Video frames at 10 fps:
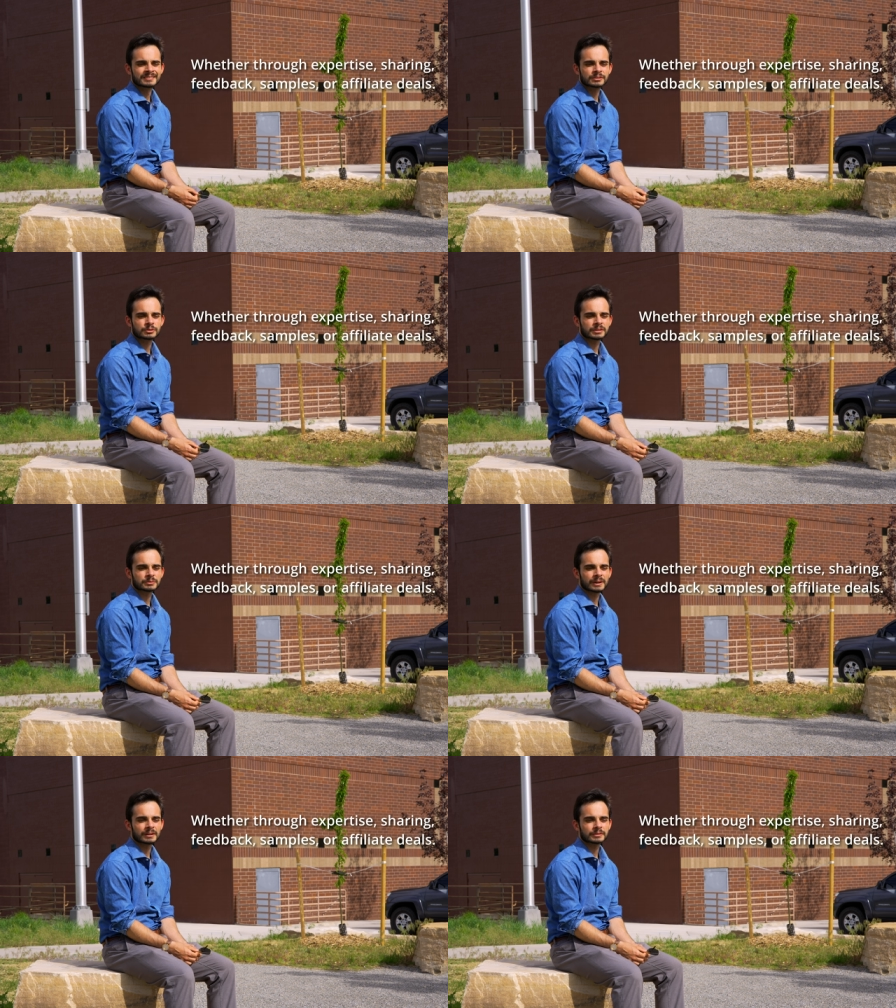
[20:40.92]
Dress
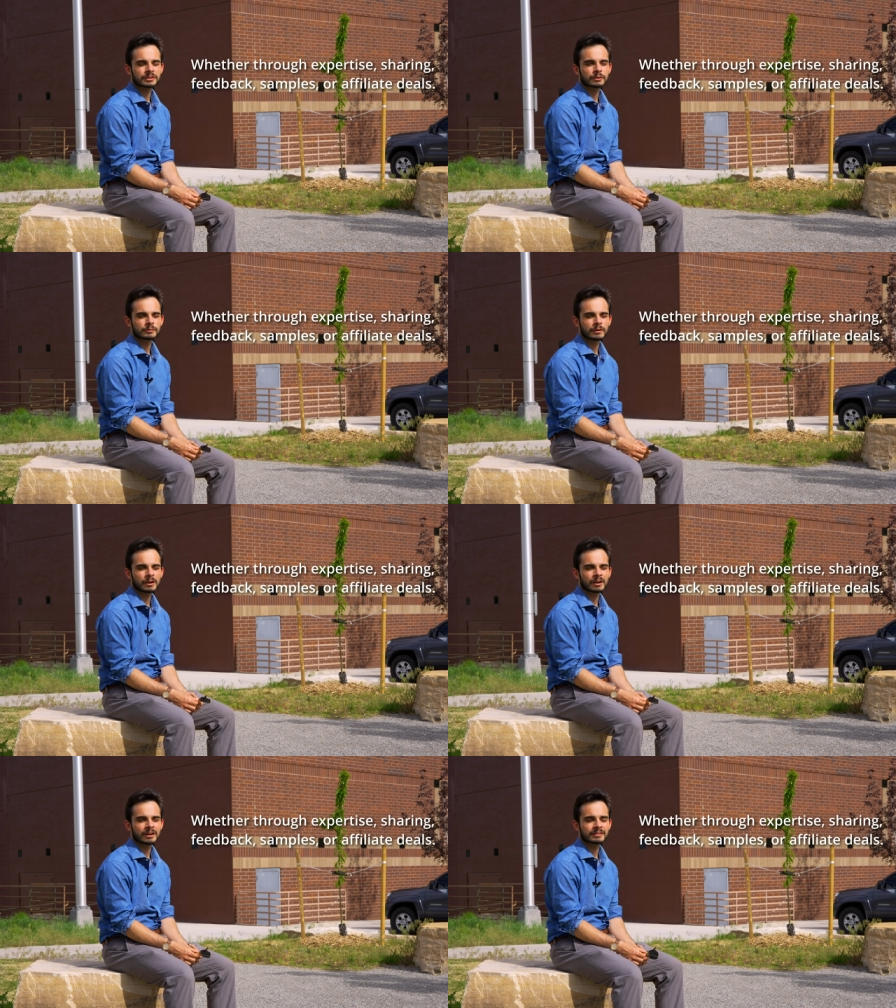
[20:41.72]
Well so
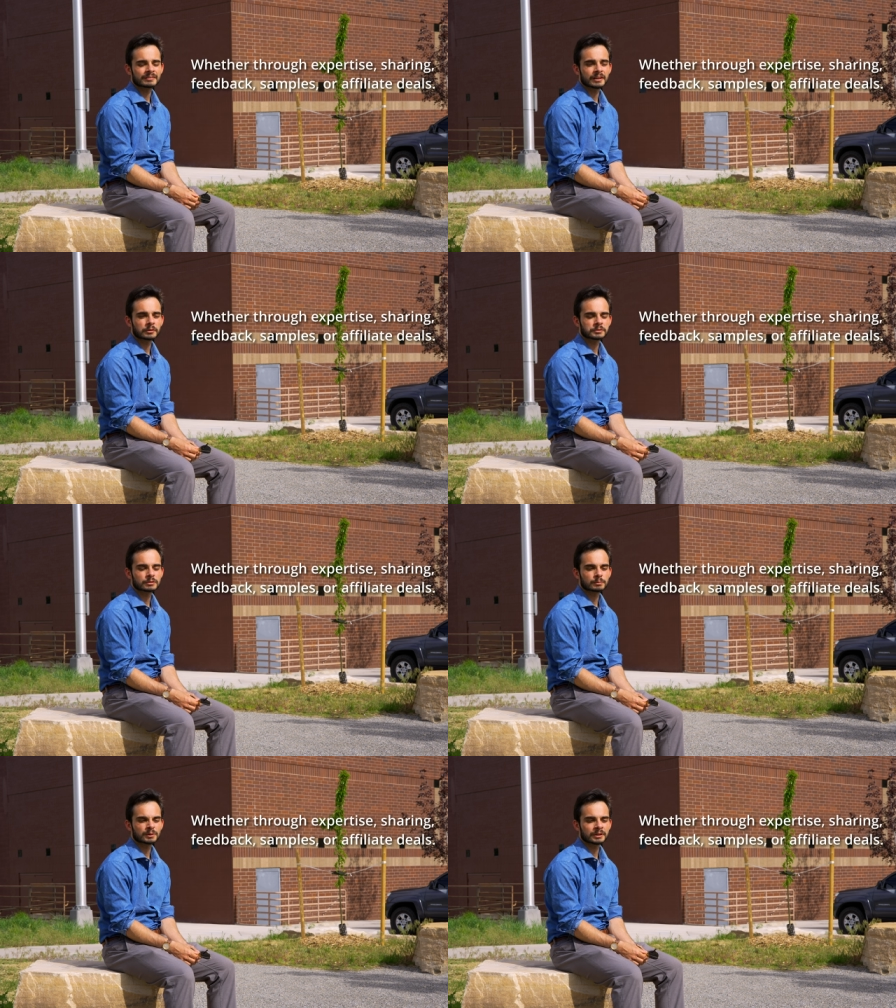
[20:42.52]
far. They
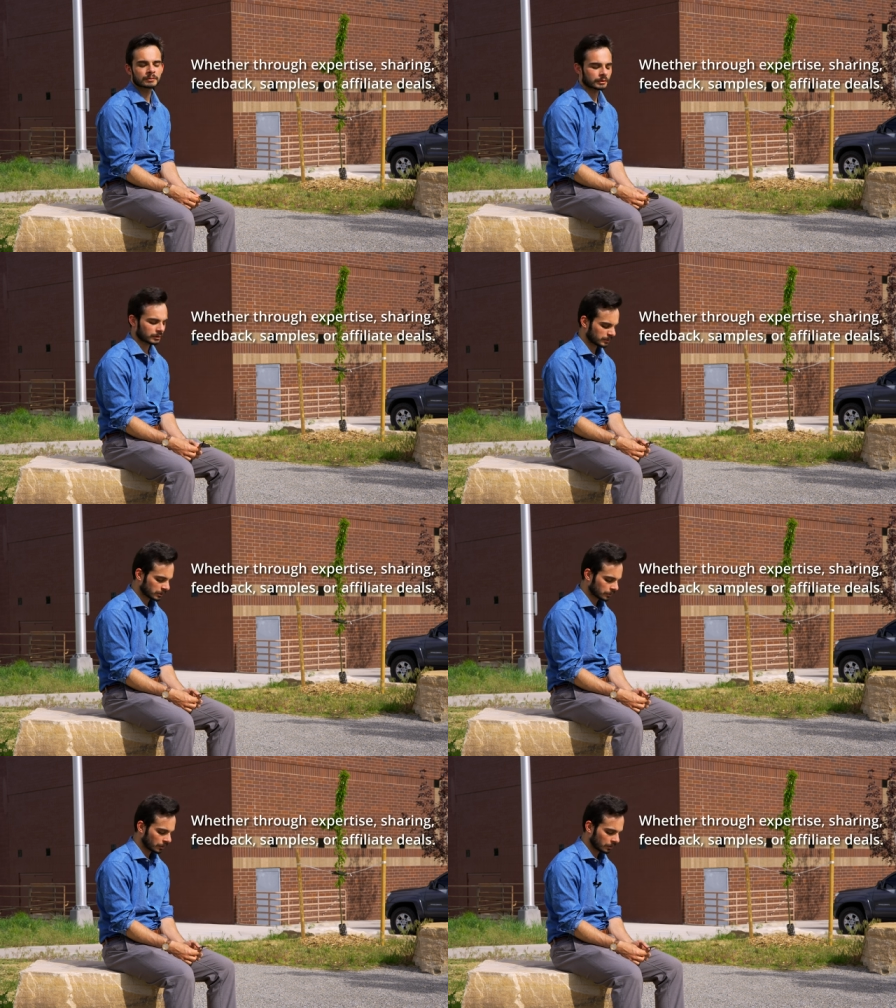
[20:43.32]
also play a really
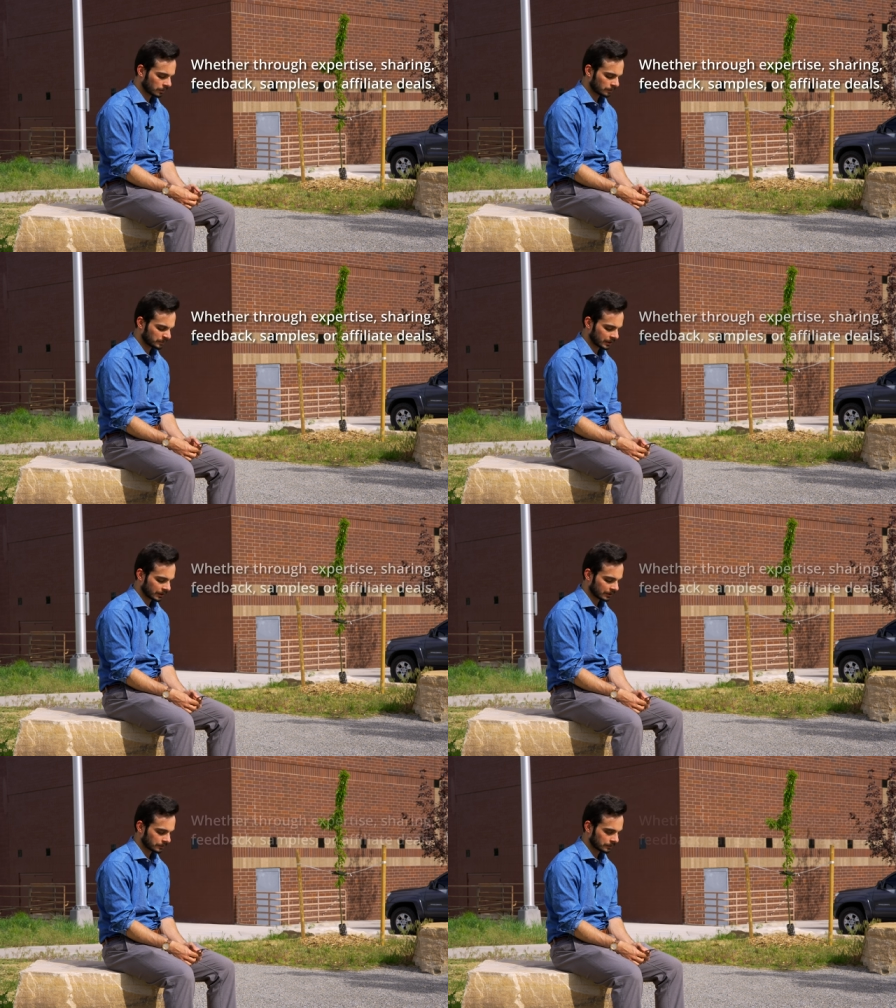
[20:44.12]
big role
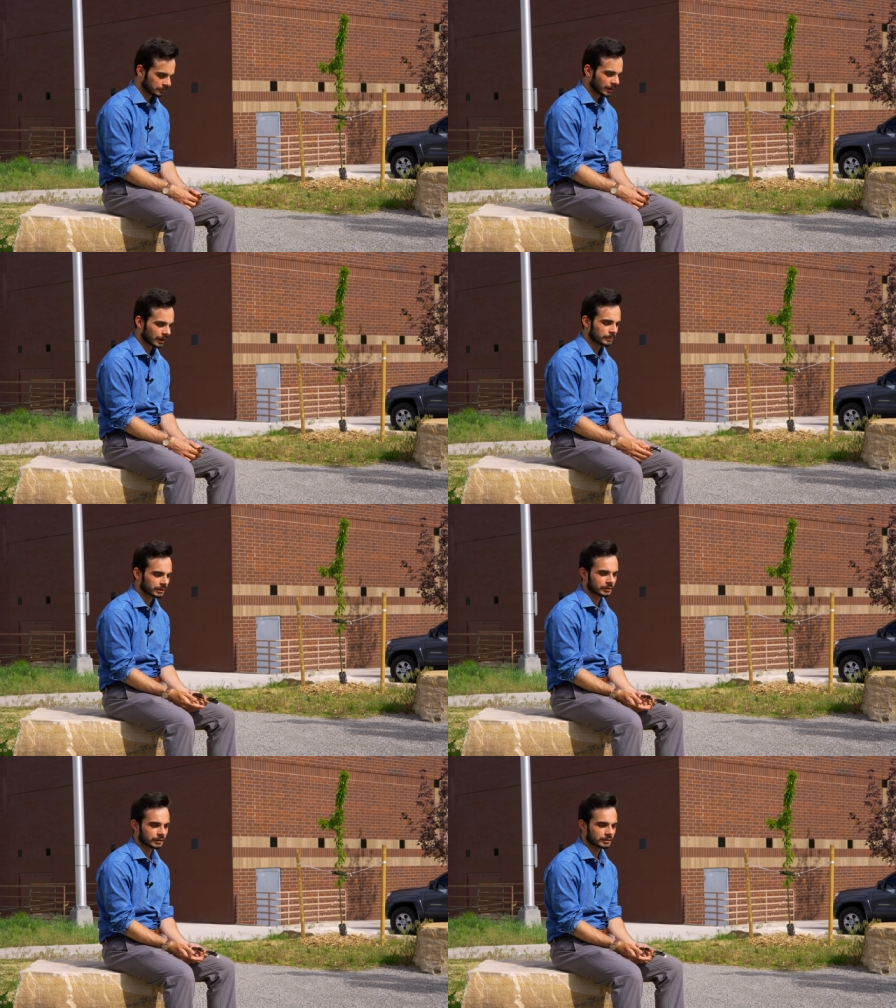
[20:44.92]
in my
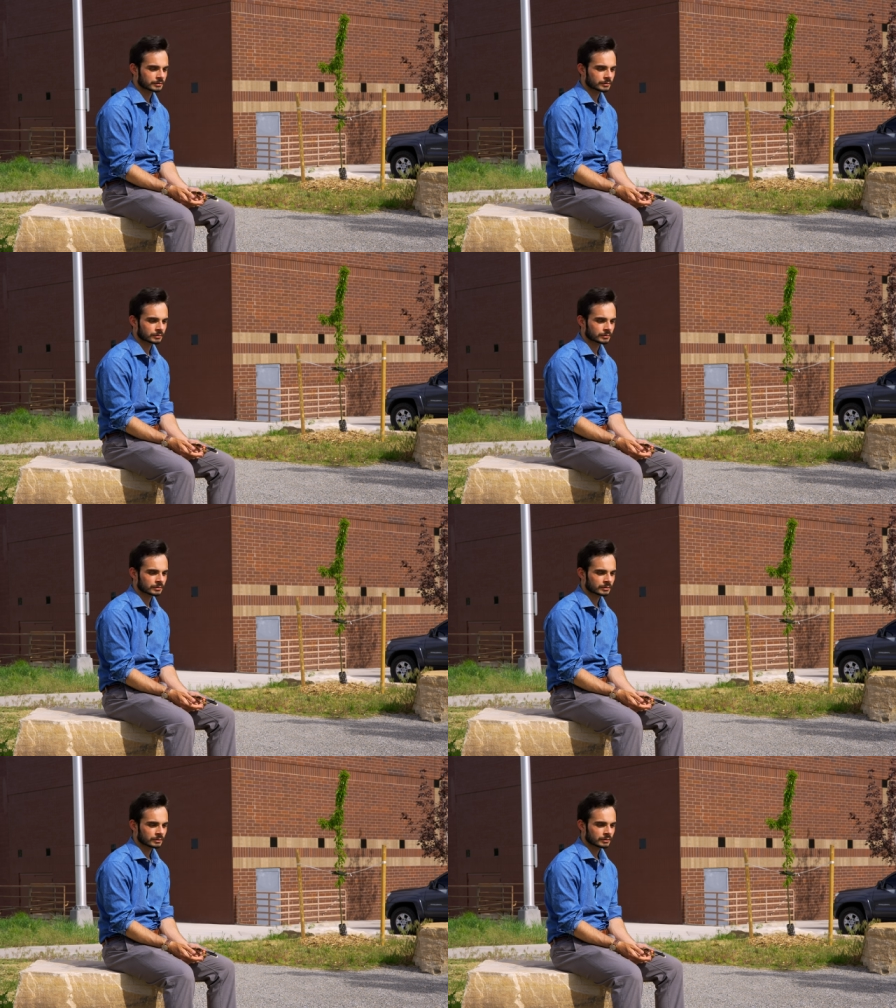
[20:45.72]
ability to
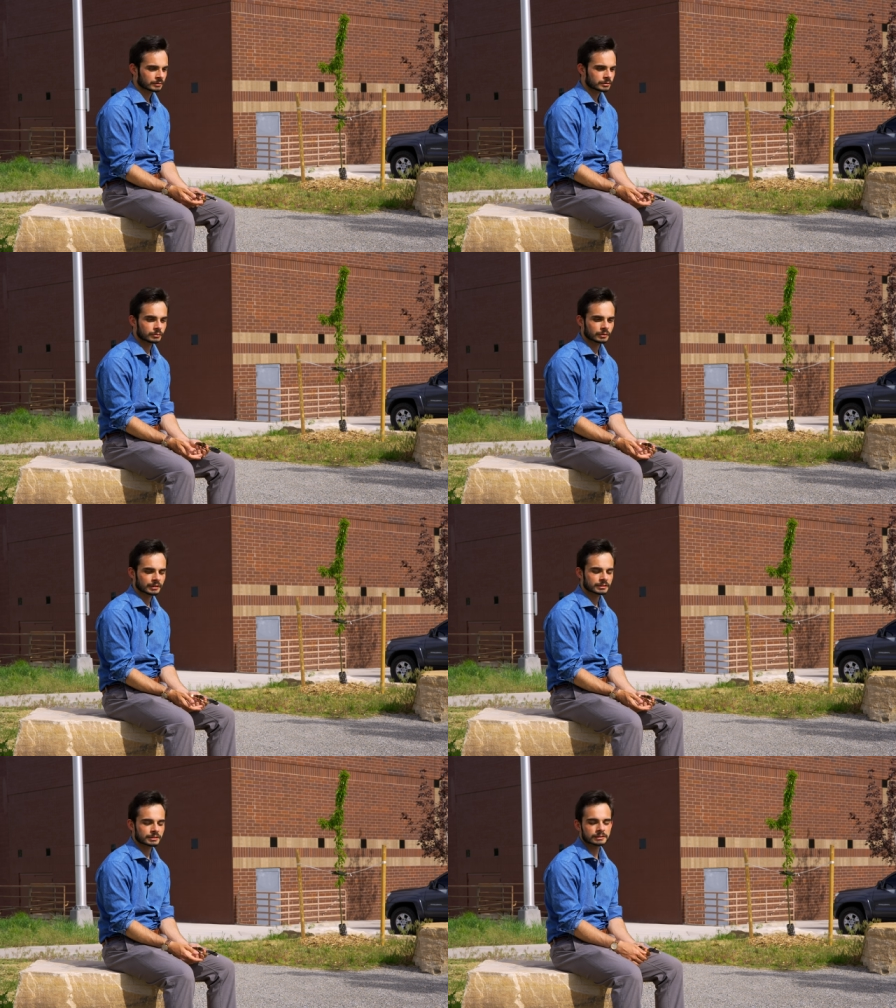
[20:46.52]
do
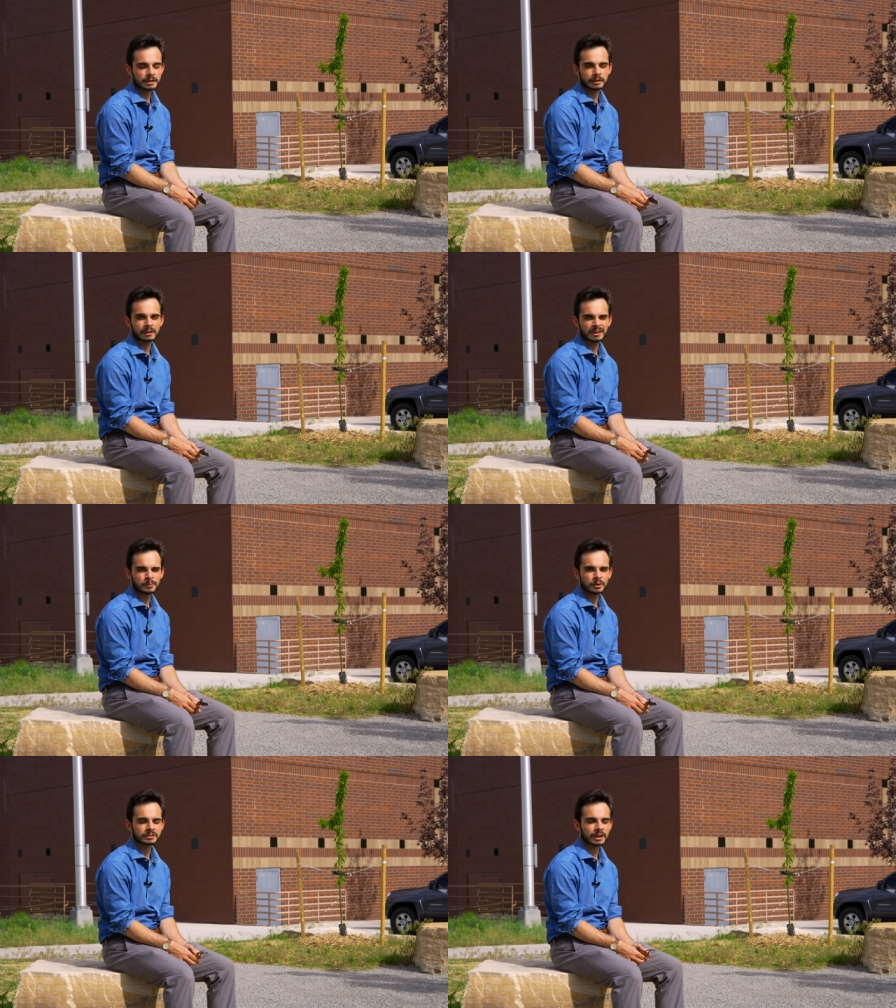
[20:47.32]
this and dedicate
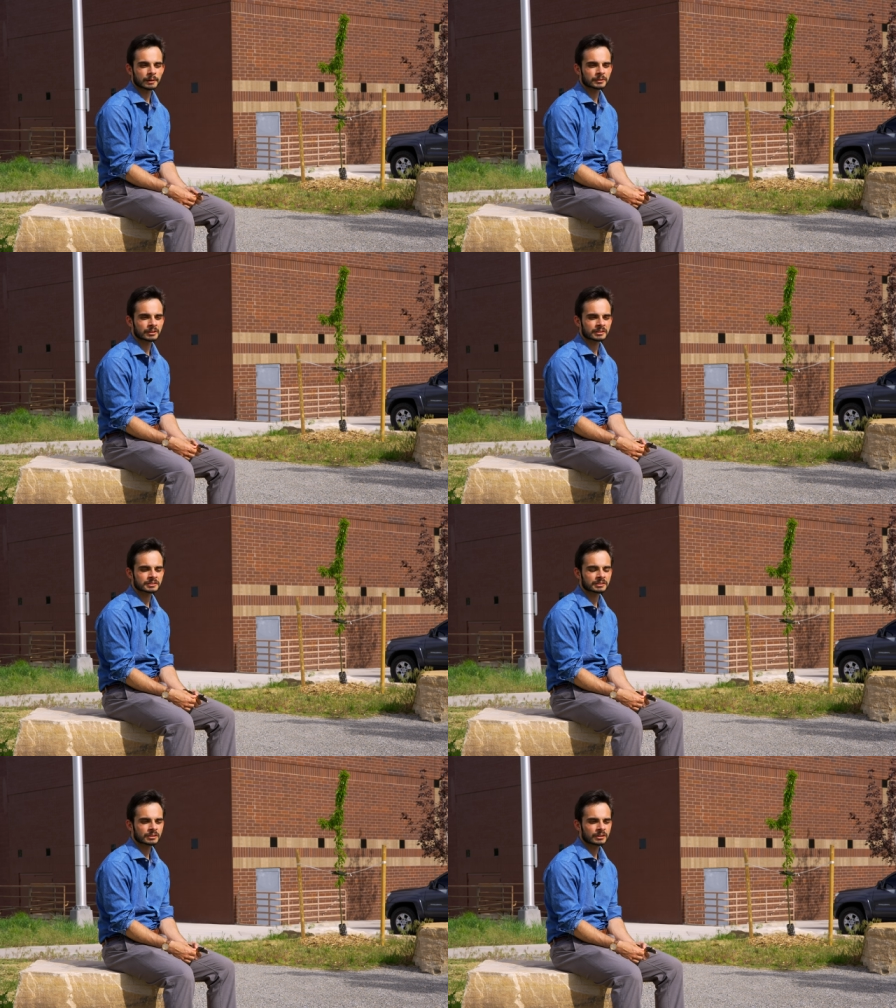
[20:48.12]
more time to this.